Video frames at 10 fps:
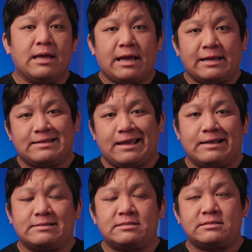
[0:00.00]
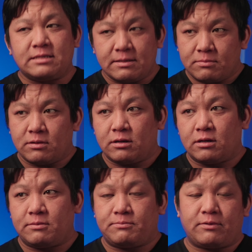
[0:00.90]
And a
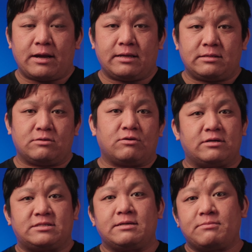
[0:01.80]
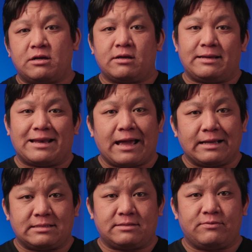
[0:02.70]
similar brand or similar
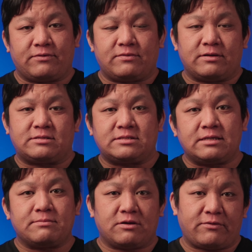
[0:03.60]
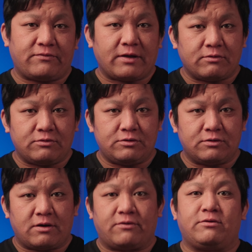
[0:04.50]
light with the similar value
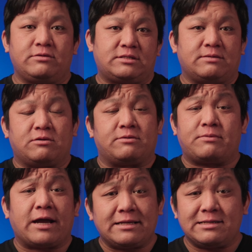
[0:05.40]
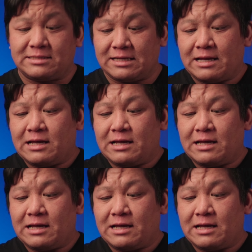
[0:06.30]
or similar brightness